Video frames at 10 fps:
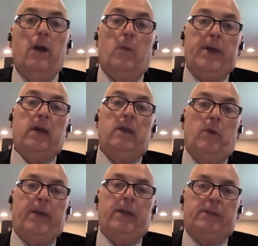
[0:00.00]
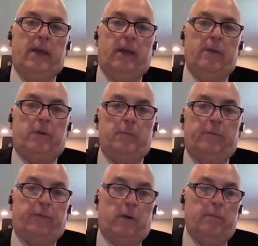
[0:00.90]
Oh no, we could take it
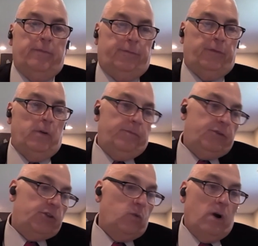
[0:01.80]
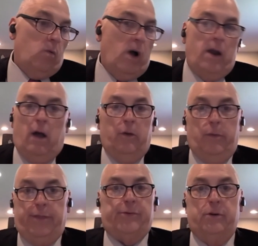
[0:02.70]
from square one all the
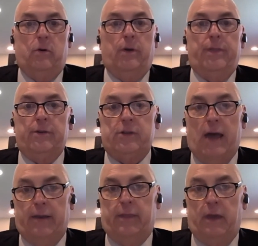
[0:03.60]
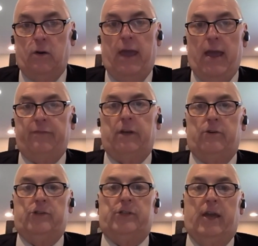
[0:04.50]
way through, and they don't have to
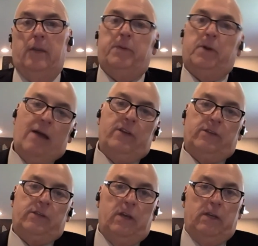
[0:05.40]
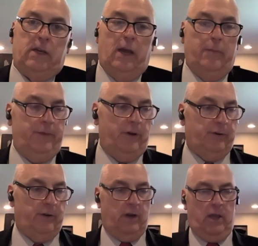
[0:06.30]
understand it. But obviously, anytime
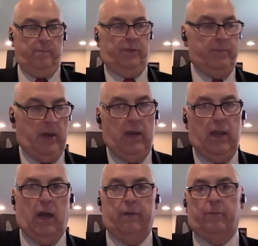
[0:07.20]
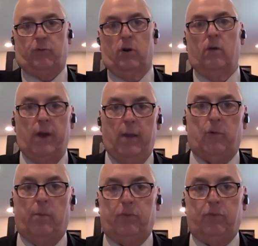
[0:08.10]
you're going to implement any kind of a
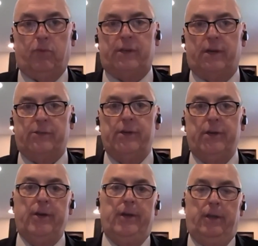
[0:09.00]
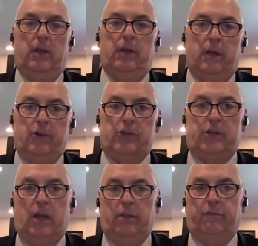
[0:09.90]
program or a process, you need to
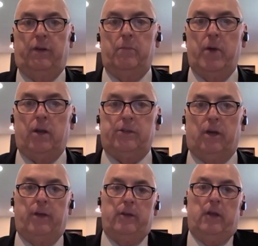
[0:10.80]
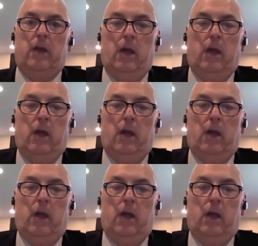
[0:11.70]
understand the fundamentals of it.